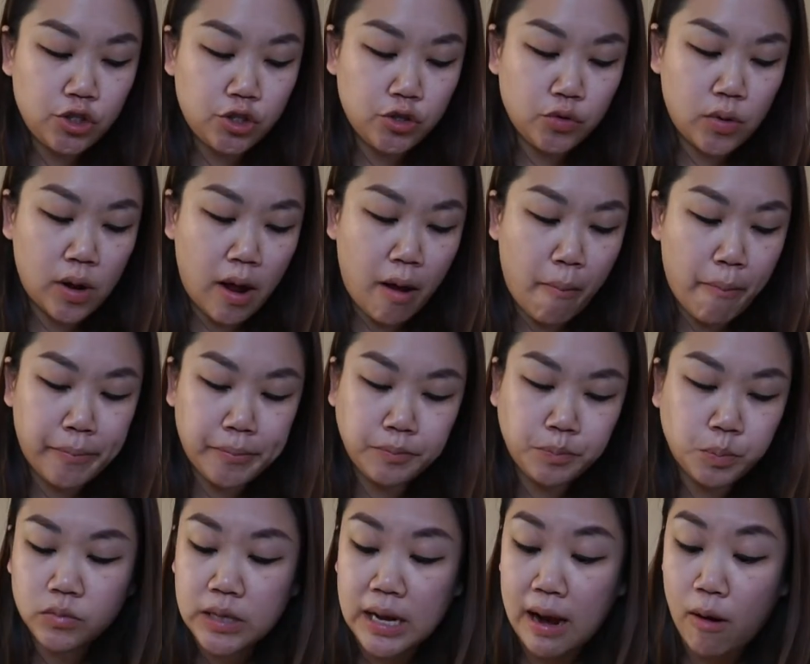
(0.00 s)
to
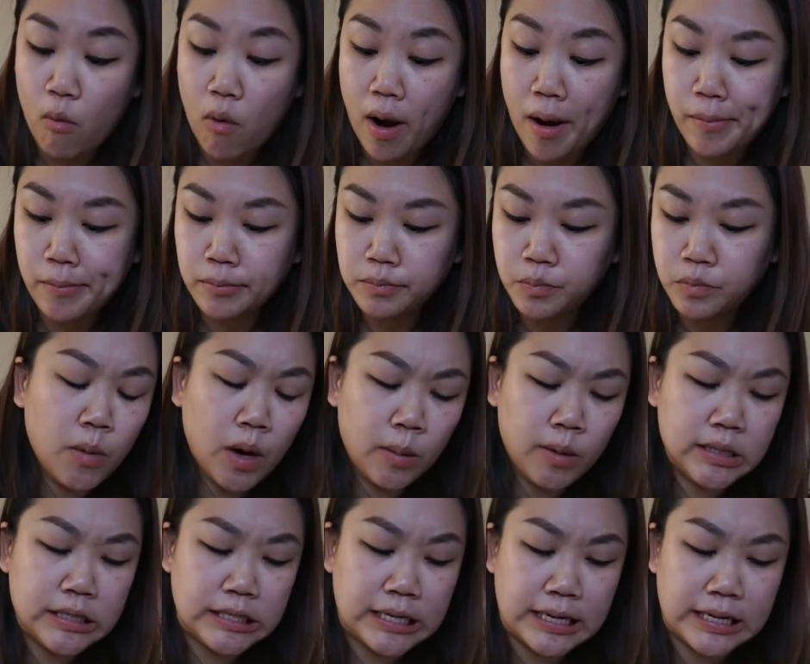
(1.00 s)
Taiwan,
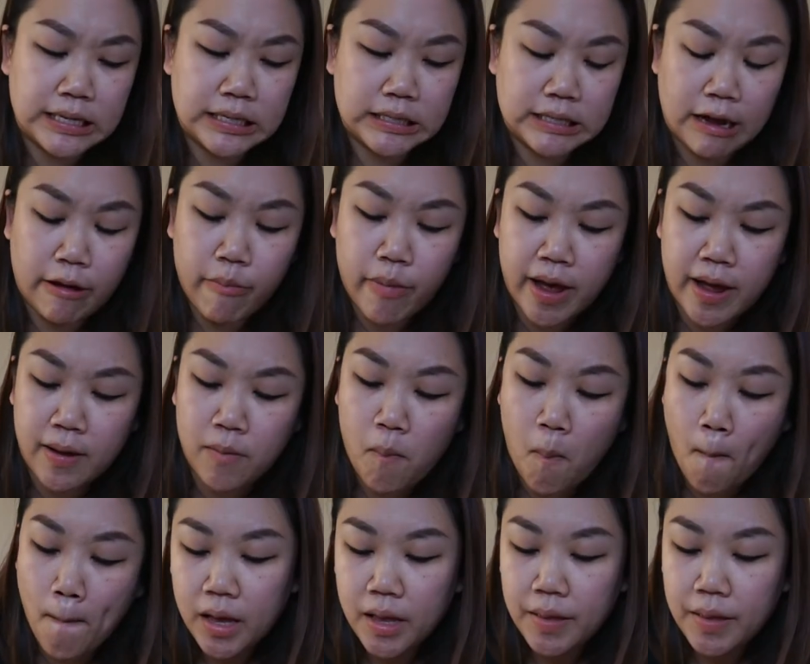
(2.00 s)
probably staying in Taipei.